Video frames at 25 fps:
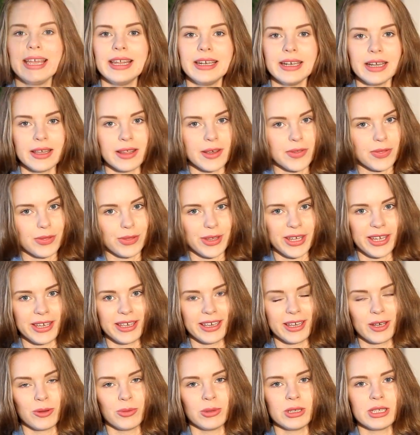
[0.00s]
Another
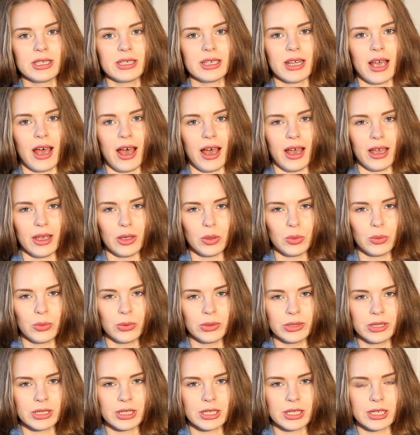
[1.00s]
thing what I
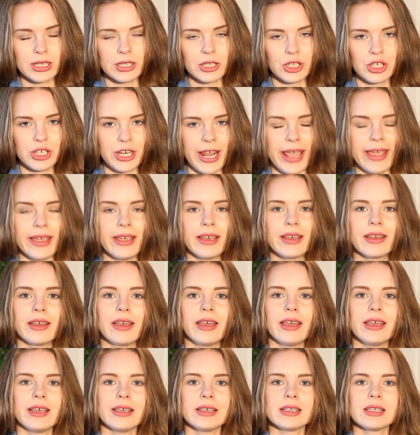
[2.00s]
would check
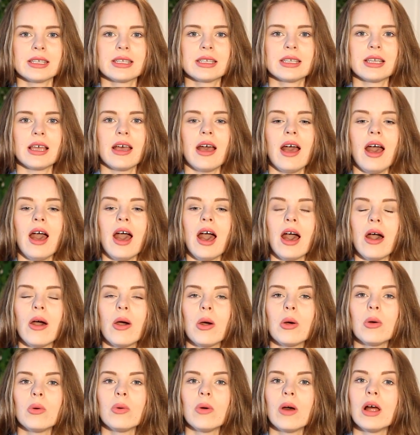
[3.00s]
is
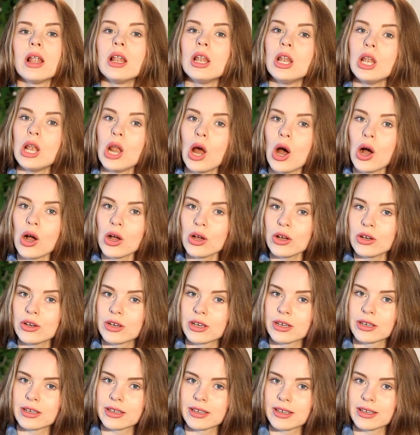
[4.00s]
how long